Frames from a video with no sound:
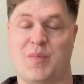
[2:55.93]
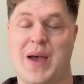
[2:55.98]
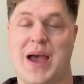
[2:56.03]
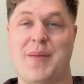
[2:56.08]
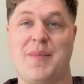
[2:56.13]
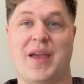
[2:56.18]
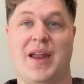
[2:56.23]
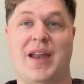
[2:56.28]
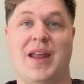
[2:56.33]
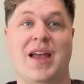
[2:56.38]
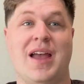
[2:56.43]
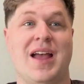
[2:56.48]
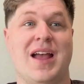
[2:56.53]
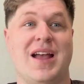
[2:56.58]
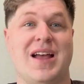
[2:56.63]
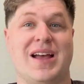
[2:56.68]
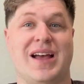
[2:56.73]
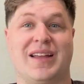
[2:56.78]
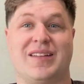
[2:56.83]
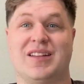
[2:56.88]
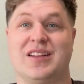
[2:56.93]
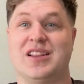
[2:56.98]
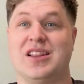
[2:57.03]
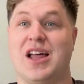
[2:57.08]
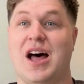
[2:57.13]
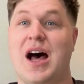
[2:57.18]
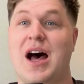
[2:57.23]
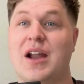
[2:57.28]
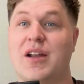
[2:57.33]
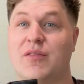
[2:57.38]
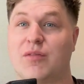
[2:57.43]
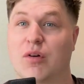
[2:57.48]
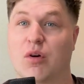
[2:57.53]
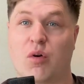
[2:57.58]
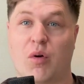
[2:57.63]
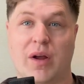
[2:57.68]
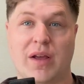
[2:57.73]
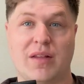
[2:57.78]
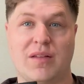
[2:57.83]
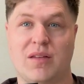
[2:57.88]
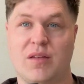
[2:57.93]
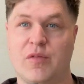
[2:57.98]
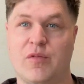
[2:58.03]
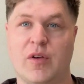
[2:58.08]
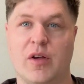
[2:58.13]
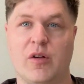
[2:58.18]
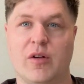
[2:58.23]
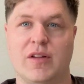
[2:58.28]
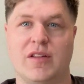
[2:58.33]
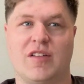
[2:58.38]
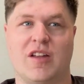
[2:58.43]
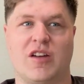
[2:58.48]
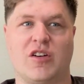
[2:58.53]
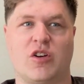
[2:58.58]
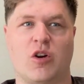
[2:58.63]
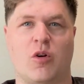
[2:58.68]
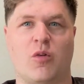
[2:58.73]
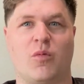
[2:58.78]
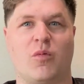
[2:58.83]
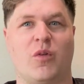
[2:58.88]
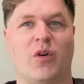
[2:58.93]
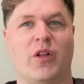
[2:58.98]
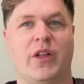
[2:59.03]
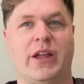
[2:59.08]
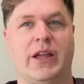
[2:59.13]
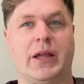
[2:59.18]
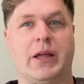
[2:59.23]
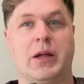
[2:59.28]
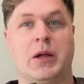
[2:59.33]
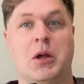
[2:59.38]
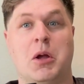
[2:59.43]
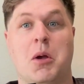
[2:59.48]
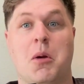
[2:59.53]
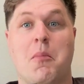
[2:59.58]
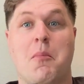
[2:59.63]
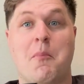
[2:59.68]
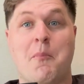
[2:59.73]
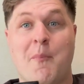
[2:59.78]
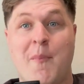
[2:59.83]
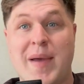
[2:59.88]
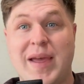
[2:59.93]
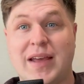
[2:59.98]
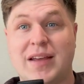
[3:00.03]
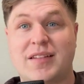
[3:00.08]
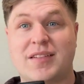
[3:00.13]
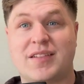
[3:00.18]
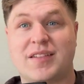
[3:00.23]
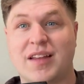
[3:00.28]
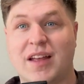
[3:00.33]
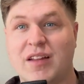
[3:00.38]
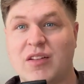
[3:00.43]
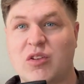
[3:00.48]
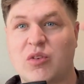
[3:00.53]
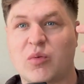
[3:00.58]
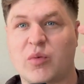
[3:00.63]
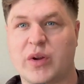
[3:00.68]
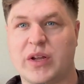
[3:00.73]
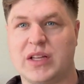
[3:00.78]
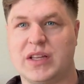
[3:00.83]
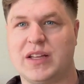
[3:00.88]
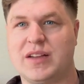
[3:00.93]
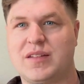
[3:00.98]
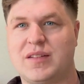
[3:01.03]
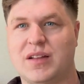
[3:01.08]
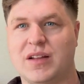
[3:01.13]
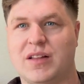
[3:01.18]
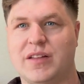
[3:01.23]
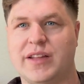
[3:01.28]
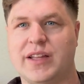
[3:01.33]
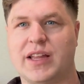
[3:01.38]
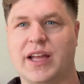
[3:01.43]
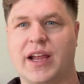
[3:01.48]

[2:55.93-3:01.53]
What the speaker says: Batman has a lot of crazy villains that don't really make sense realistically.